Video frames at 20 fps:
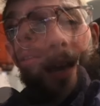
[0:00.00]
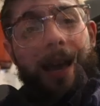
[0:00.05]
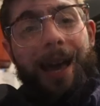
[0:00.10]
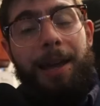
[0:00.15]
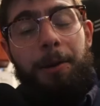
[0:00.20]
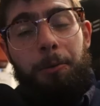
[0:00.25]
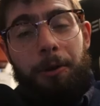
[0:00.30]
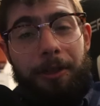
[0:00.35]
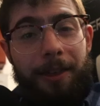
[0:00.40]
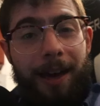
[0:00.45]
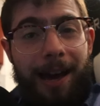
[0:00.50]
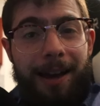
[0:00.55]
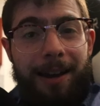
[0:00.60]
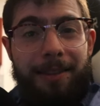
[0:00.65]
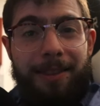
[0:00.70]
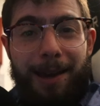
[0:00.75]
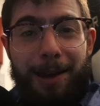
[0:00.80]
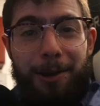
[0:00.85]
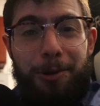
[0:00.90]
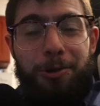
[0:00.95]
And with that,
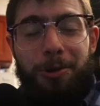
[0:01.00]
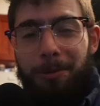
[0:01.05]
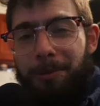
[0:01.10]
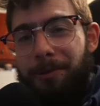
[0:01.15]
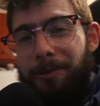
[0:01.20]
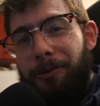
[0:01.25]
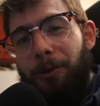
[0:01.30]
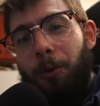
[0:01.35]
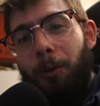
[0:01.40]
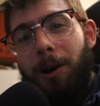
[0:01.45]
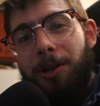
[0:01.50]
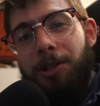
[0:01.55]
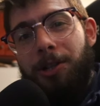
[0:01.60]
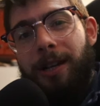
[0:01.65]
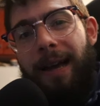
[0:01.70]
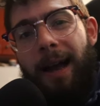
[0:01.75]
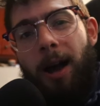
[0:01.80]
thank you so much for watching.